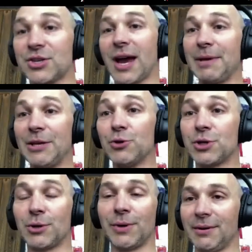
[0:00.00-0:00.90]
got to be used
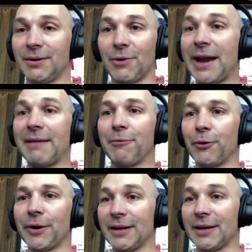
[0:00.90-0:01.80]
to it and ready for
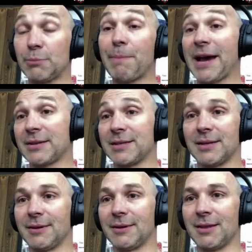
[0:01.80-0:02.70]
it and expect it
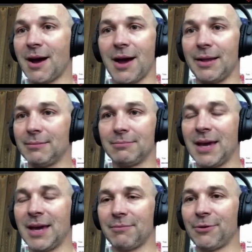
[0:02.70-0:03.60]
and not
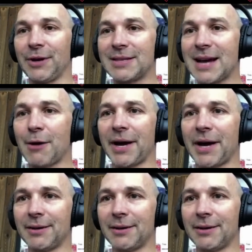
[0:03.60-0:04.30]
get freaked out by it.